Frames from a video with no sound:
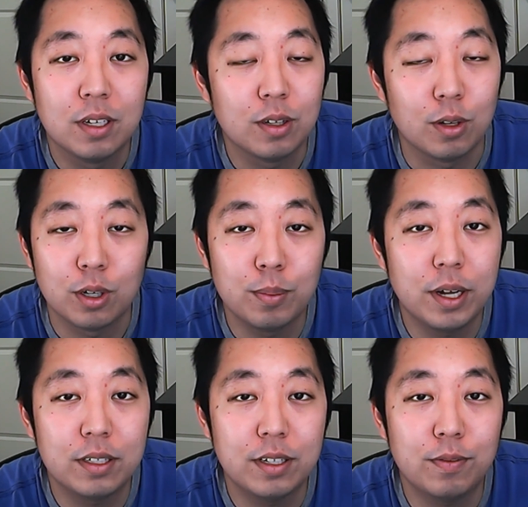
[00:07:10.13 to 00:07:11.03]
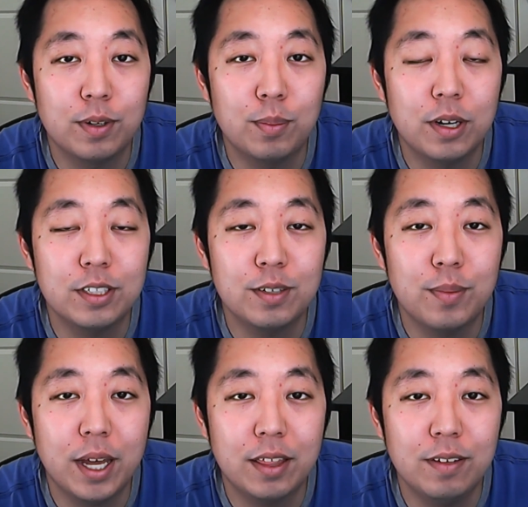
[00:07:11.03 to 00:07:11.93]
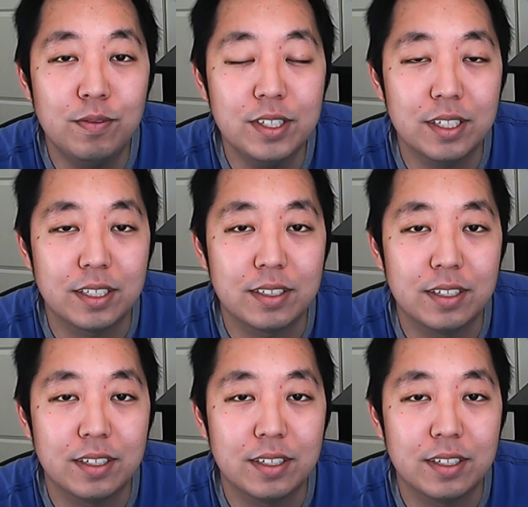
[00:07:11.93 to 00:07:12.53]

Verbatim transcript: learn about different parts of math and physics